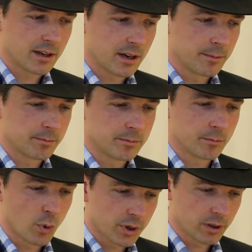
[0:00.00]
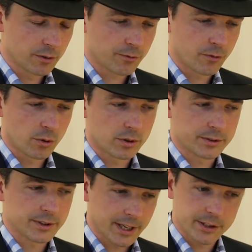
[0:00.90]
model
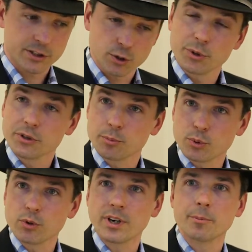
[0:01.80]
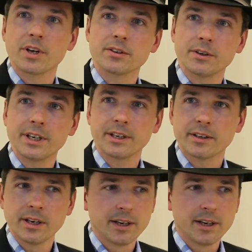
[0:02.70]
for a distributed program that you need.